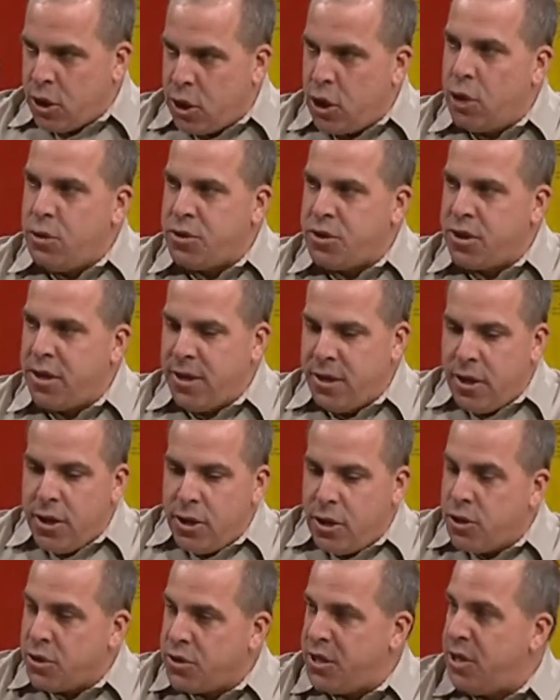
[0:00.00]
closely.
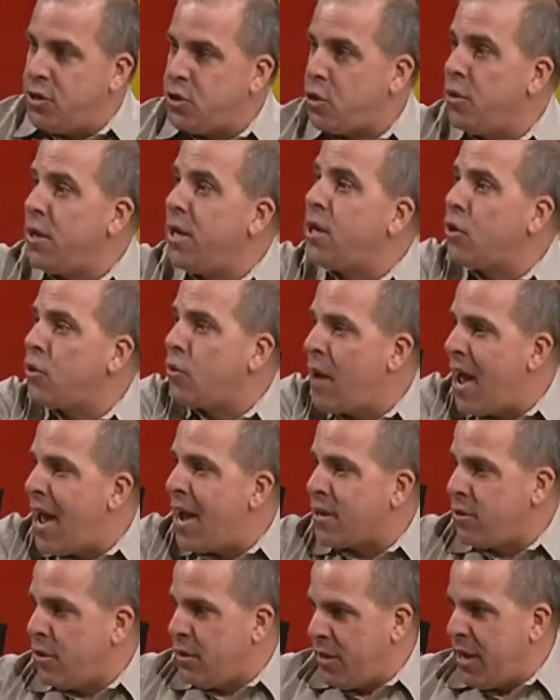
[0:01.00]
You'll see it's already
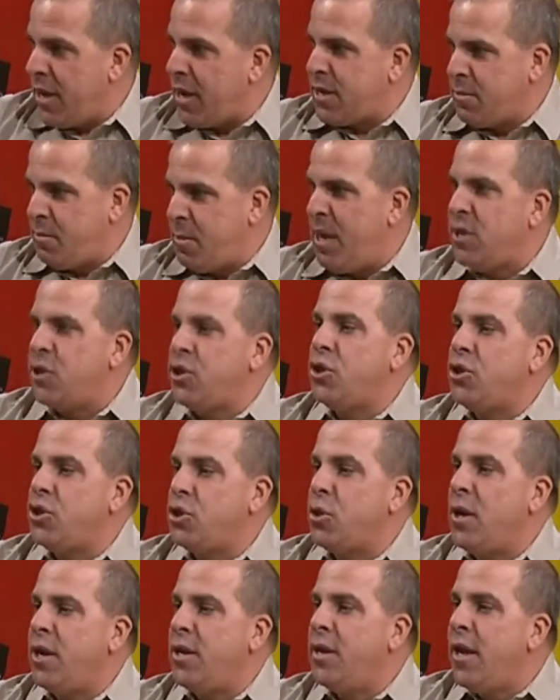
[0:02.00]
cracked on that expansion
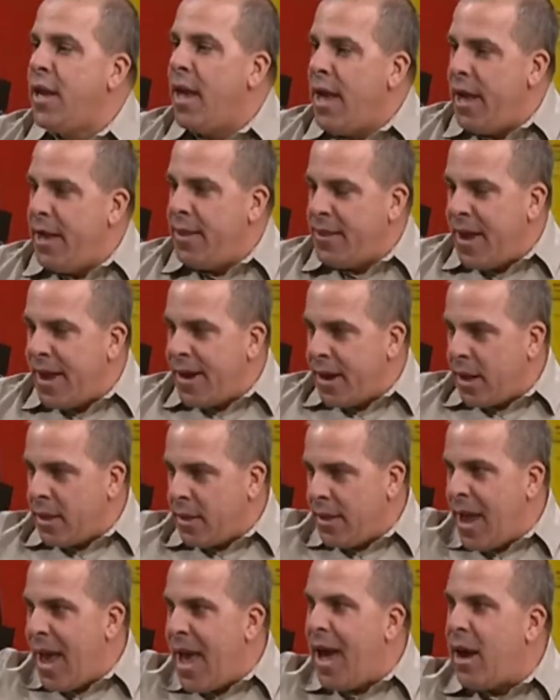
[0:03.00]
joint. And that
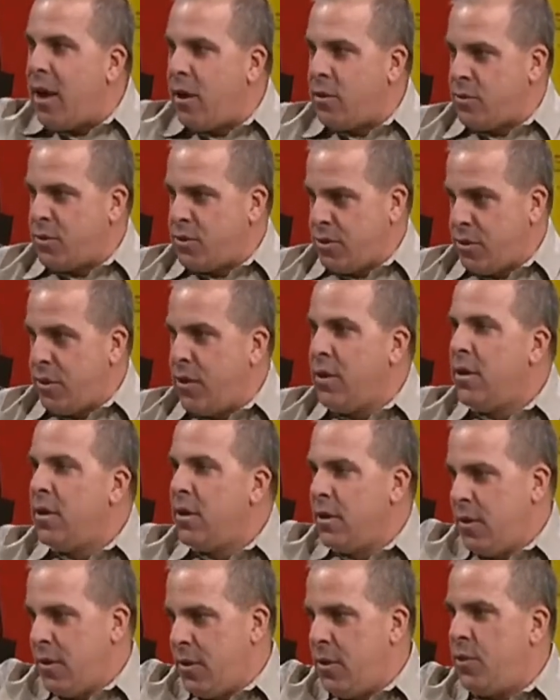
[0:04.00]
allows
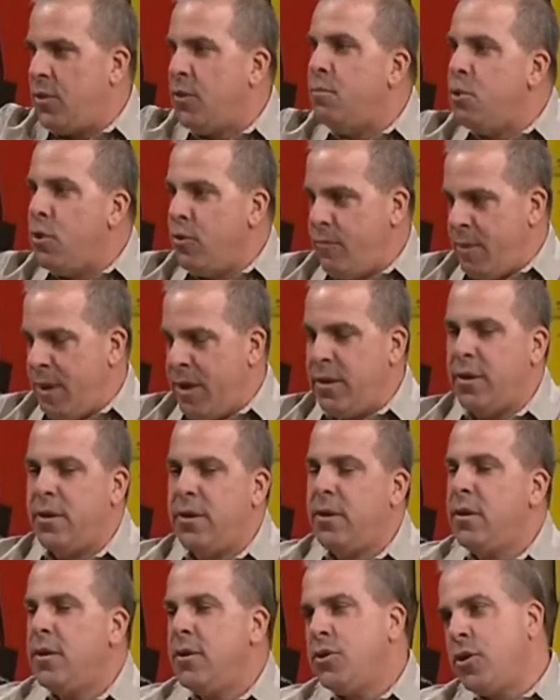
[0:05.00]
the movement.
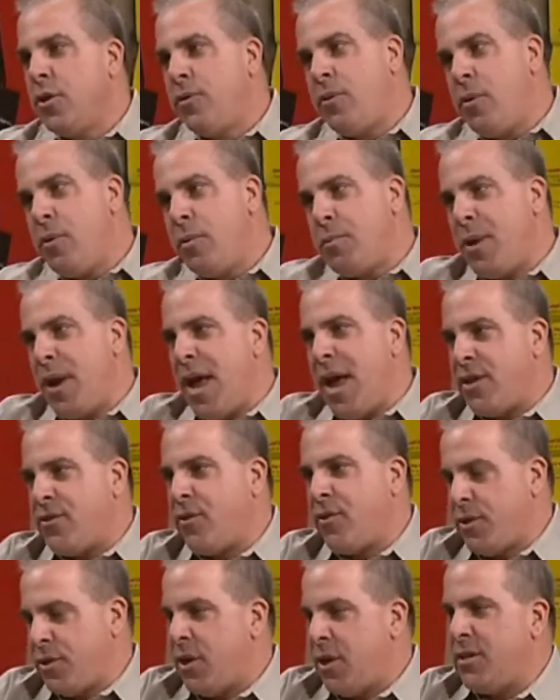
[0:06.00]
So if we were to put
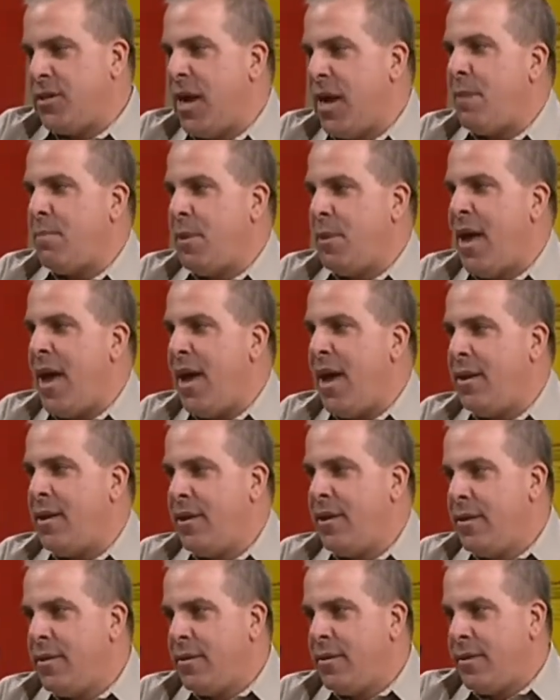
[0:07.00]
asphalt on top of
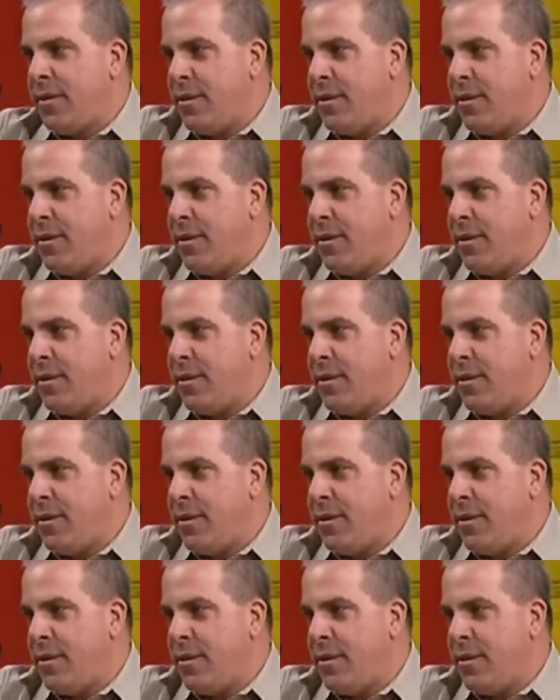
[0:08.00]
that,